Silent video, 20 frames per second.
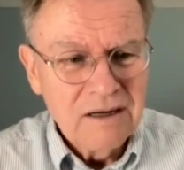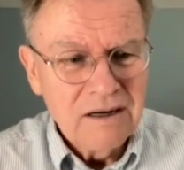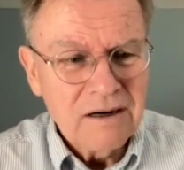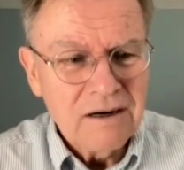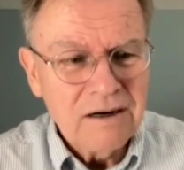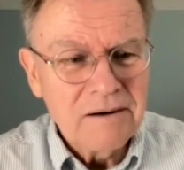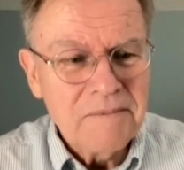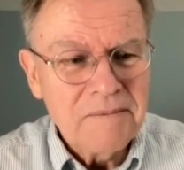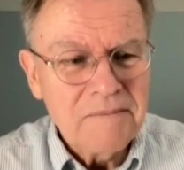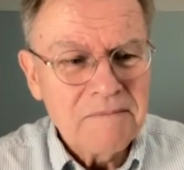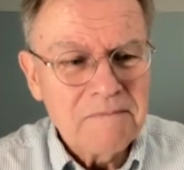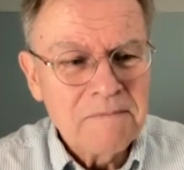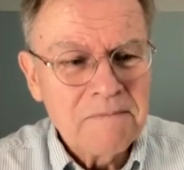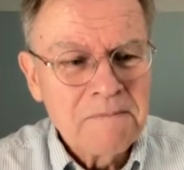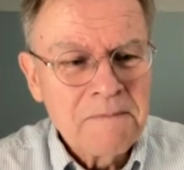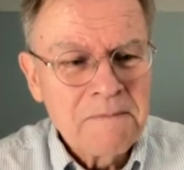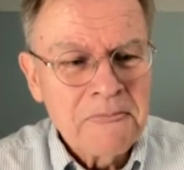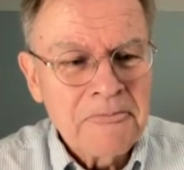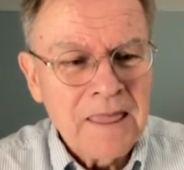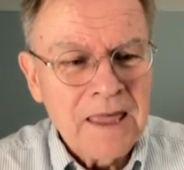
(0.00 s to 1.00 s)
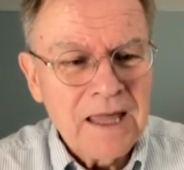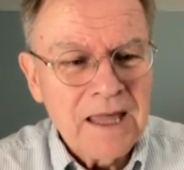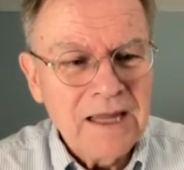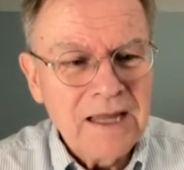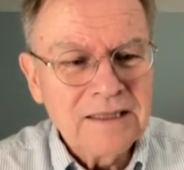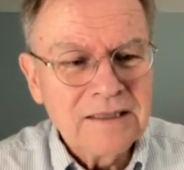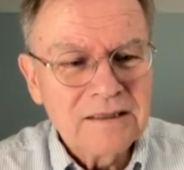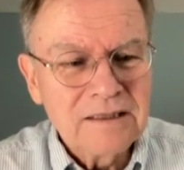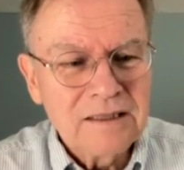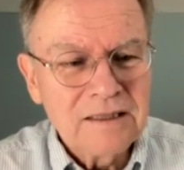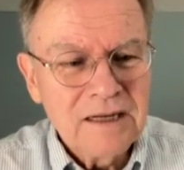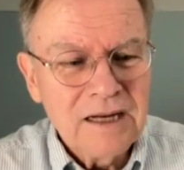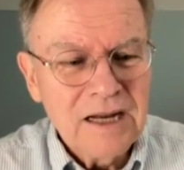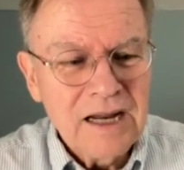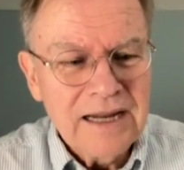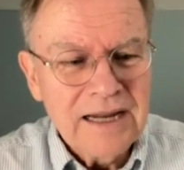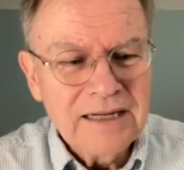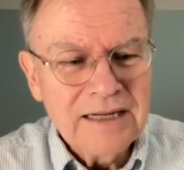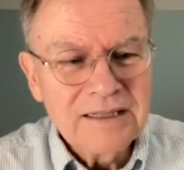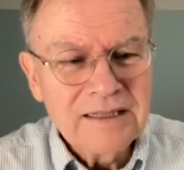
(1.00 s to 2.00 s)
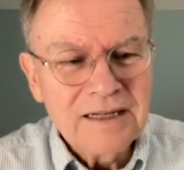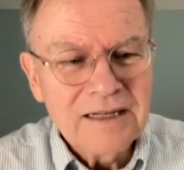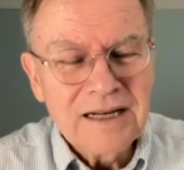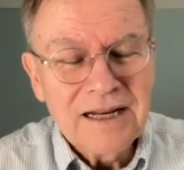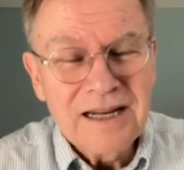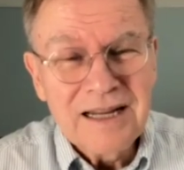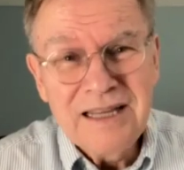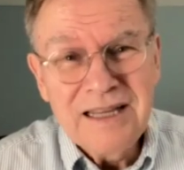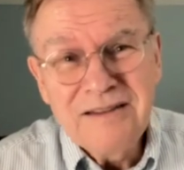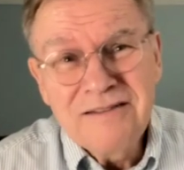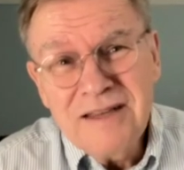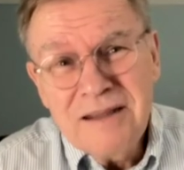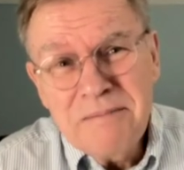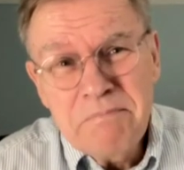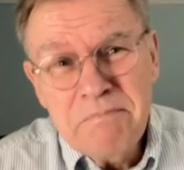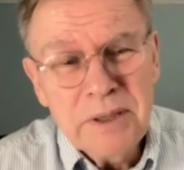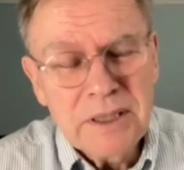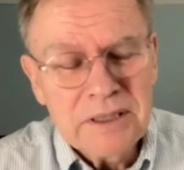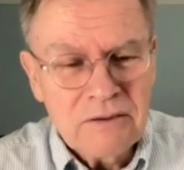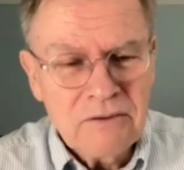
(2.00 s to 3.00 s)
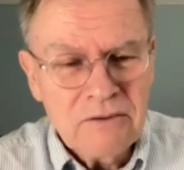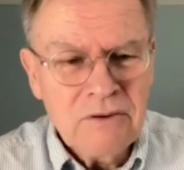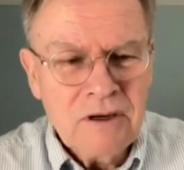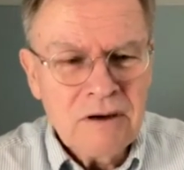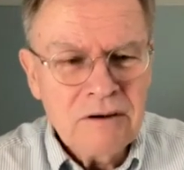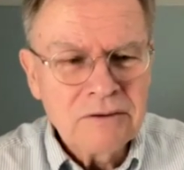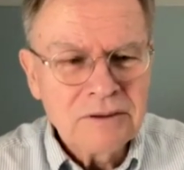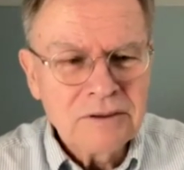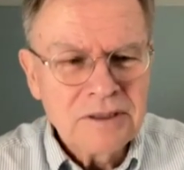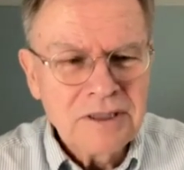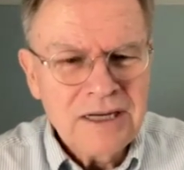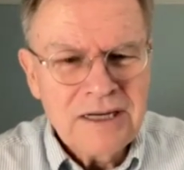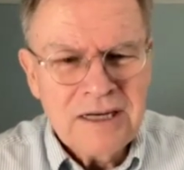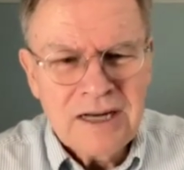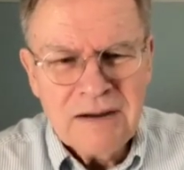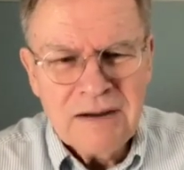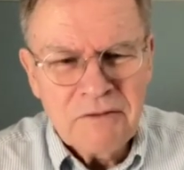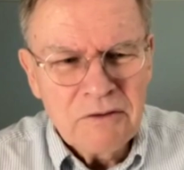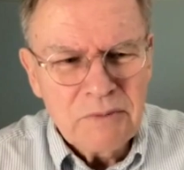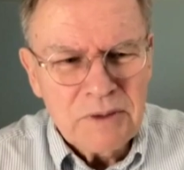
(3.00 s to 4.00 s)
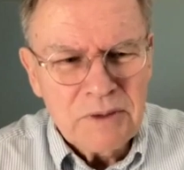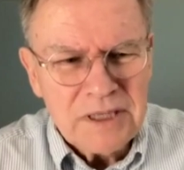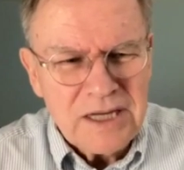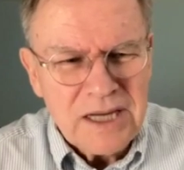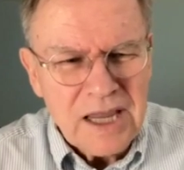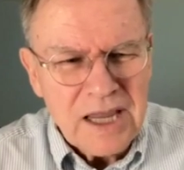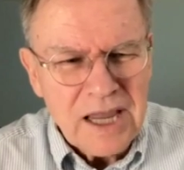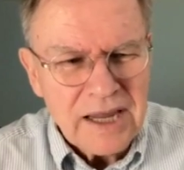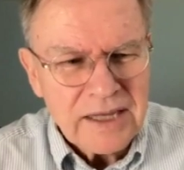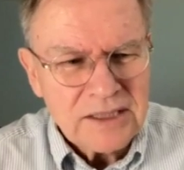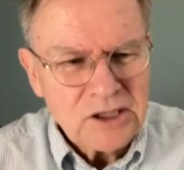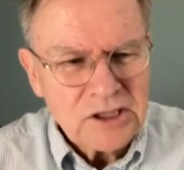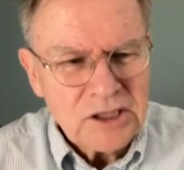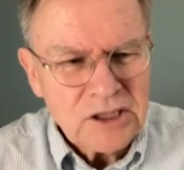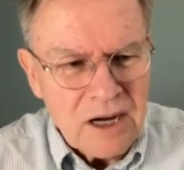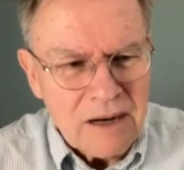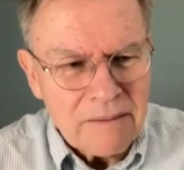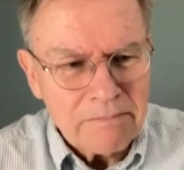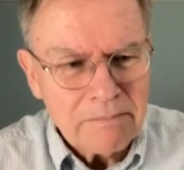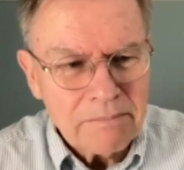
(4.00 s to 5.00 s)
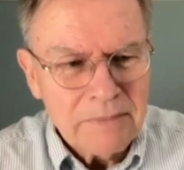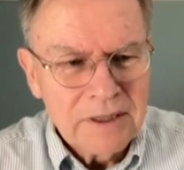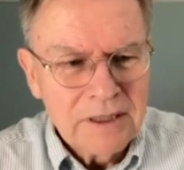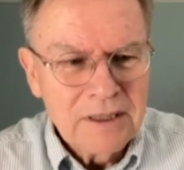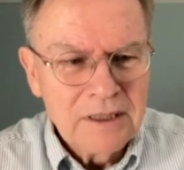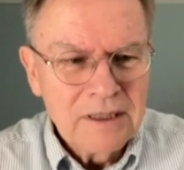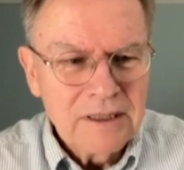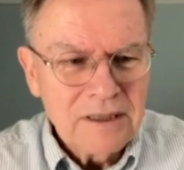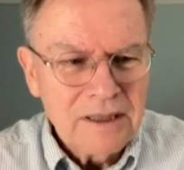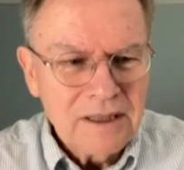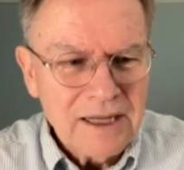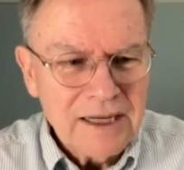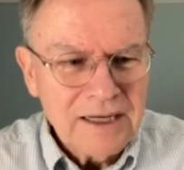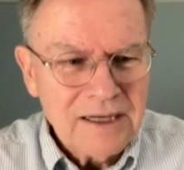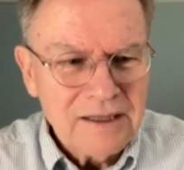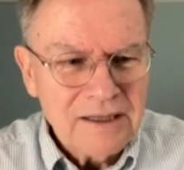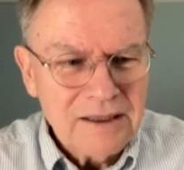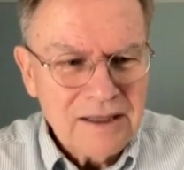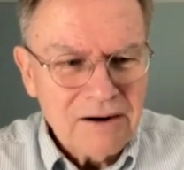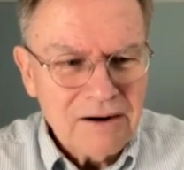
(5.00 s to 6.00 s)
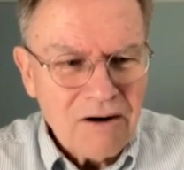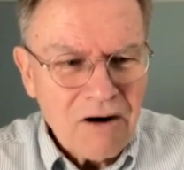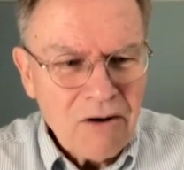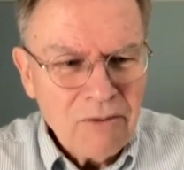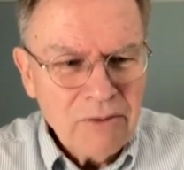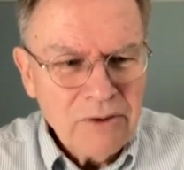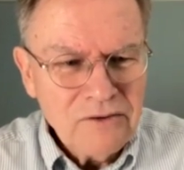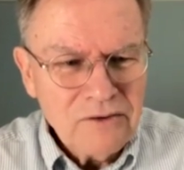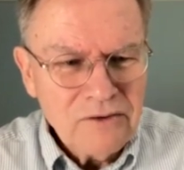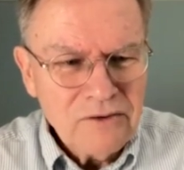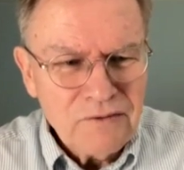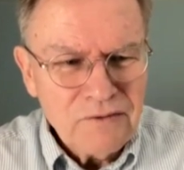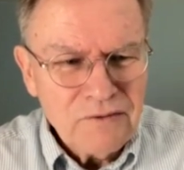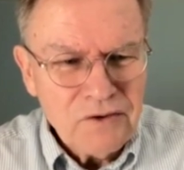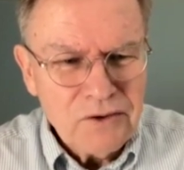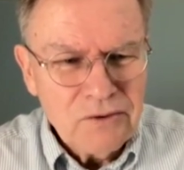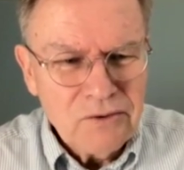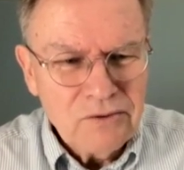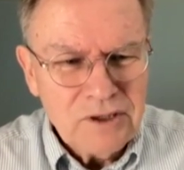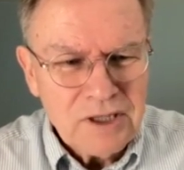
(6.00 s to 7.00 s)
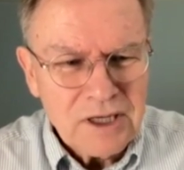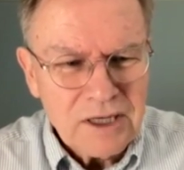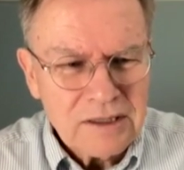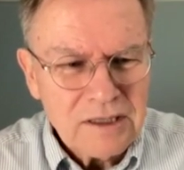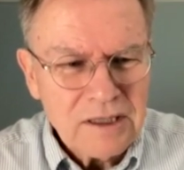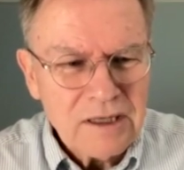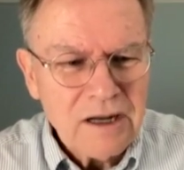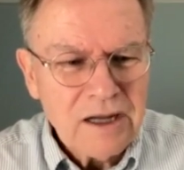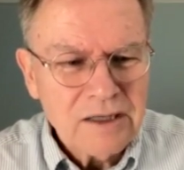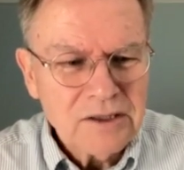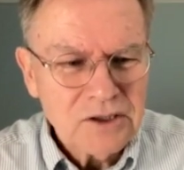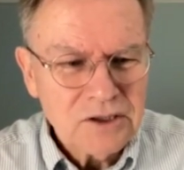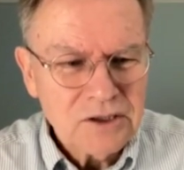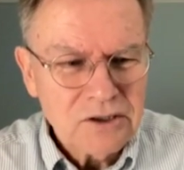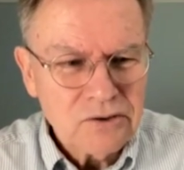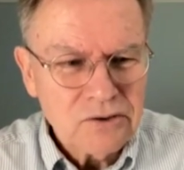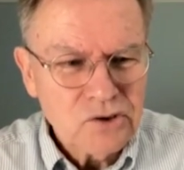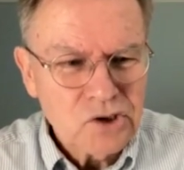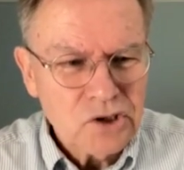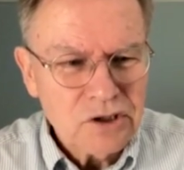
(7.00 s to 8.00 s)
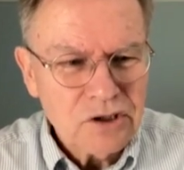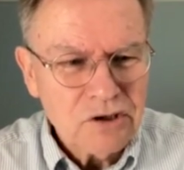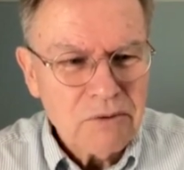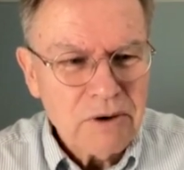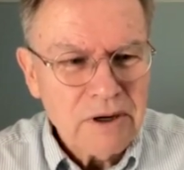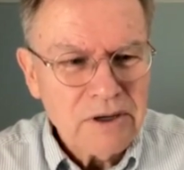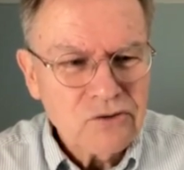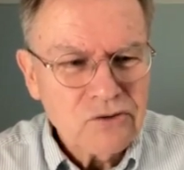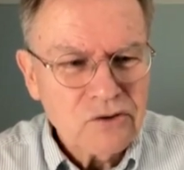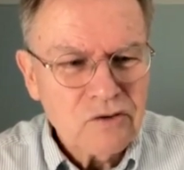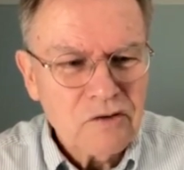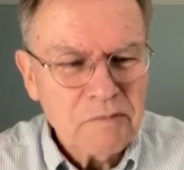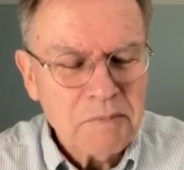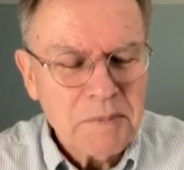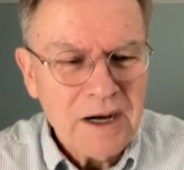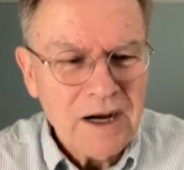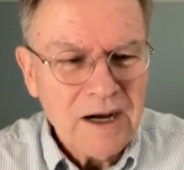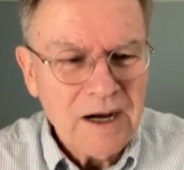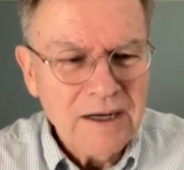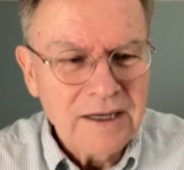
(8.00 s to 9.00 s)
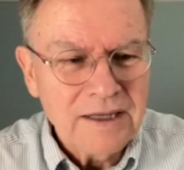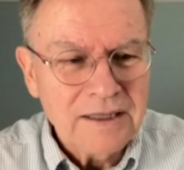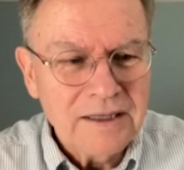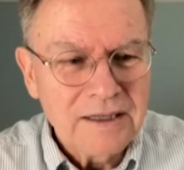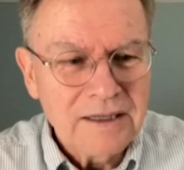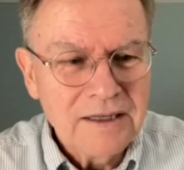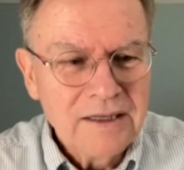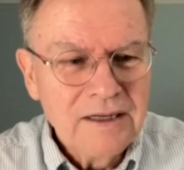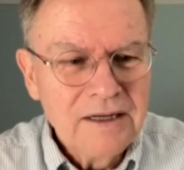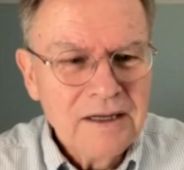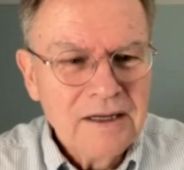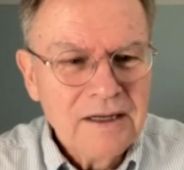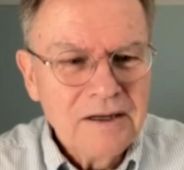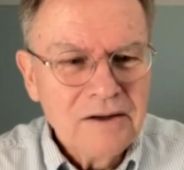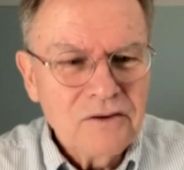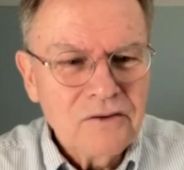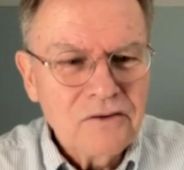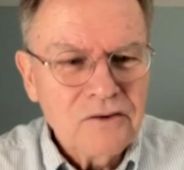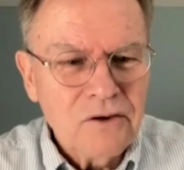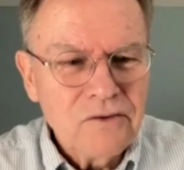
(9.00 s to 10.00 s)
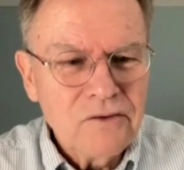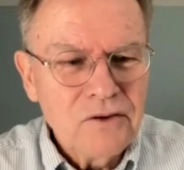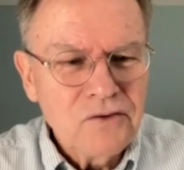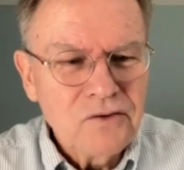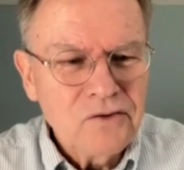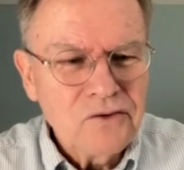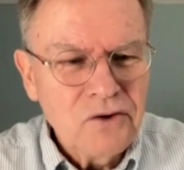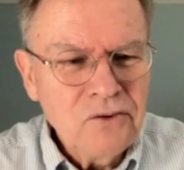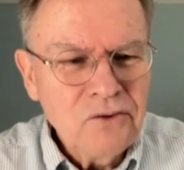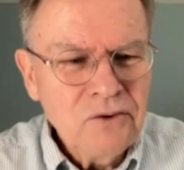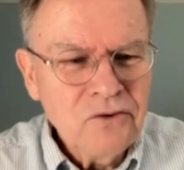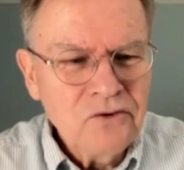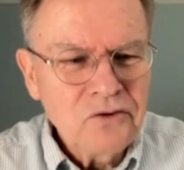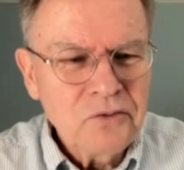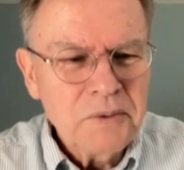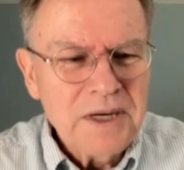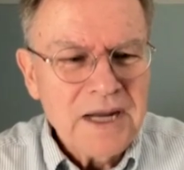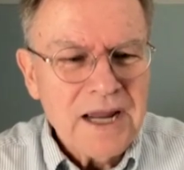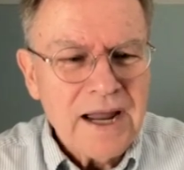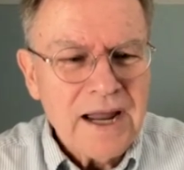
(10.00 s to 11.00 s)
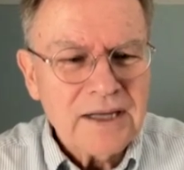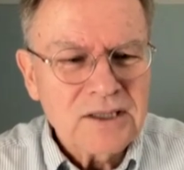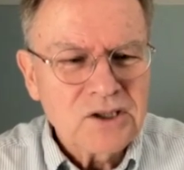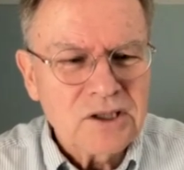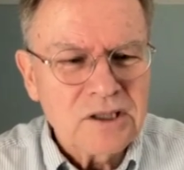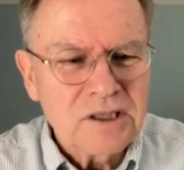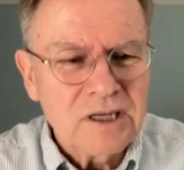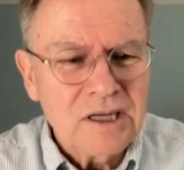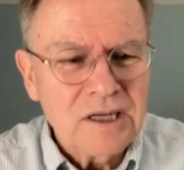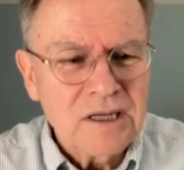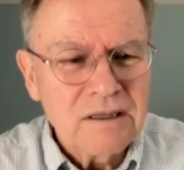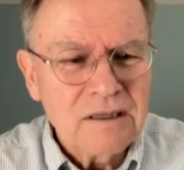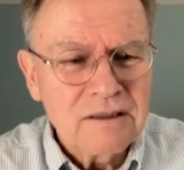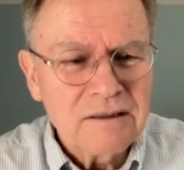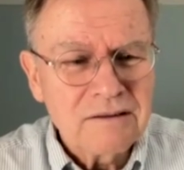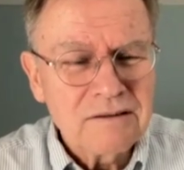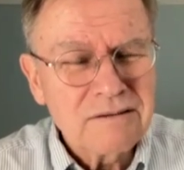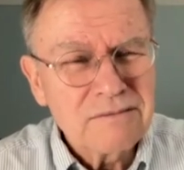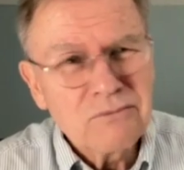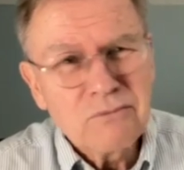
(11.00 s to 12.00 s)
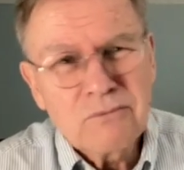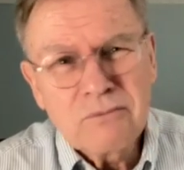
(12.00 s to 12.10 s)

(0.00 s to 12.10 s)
And he said, but they never really catch up. Like they're always a few technological generations behind. So the student's reaction is,